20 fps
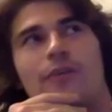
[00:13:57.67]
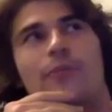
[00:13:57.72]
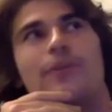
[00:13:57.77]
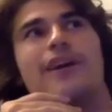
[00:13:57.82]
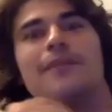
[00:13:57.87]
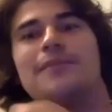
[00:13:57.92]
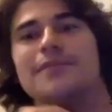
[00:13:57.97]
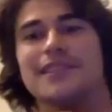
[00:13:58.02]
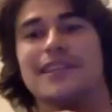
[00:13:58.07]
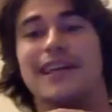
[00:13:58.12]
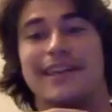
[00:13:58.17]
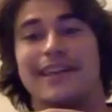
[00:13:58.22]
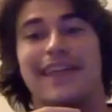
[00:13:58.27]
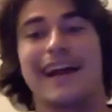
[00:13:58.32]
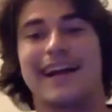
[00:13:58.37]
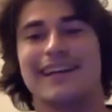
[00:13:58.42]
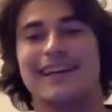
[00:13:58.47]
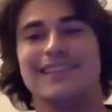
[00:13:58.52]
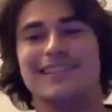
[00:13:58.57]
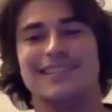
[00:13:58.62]
it comes to
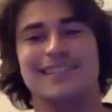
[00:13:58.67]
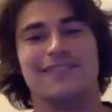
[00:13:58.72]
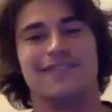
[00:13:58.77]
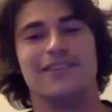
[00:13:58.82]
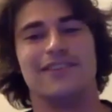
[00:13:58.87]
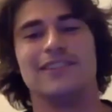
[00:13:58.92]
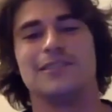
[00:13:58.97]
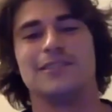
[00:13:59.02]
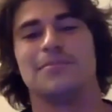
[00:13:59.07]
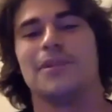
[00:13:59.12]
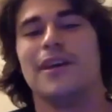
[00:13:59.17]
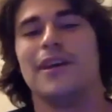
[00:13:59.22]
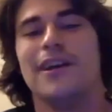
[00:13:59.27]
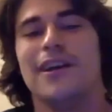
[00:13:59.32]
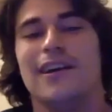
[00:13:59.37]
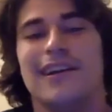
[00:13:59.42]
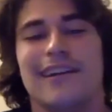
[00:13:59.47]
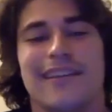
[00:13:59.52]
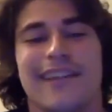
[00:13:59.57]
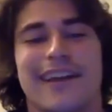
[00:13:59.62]
that kind of difference
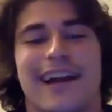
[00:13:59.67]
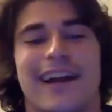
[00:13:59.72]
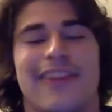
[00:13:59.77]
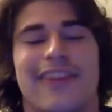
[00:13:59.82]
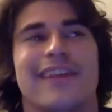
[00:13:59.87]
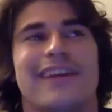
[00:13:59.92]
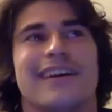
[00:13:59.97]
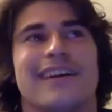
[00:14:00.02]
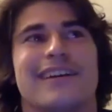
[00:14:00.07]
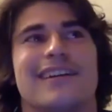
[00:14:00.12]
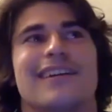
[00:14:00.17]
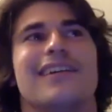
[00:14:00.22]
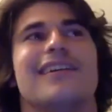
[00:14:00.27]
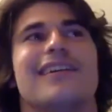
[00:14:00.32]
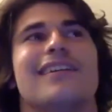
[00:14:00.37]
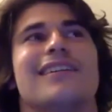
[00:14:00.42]
player, I think